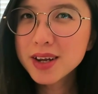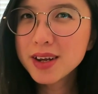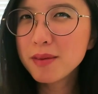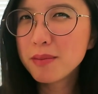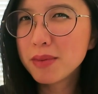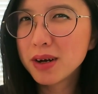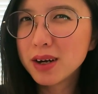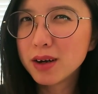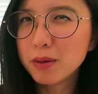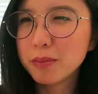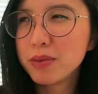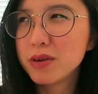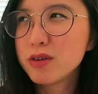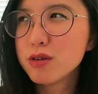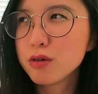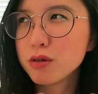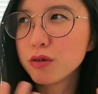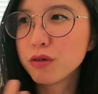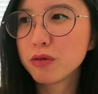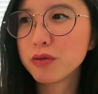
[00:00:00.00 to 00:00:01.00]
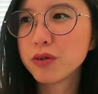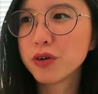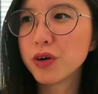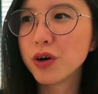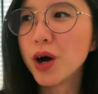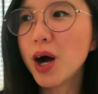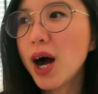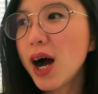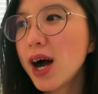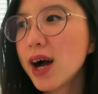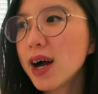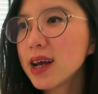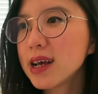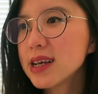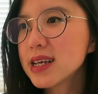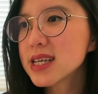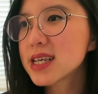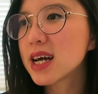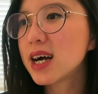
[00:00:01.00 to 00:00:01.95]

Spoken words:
It might not be so good for your eyes.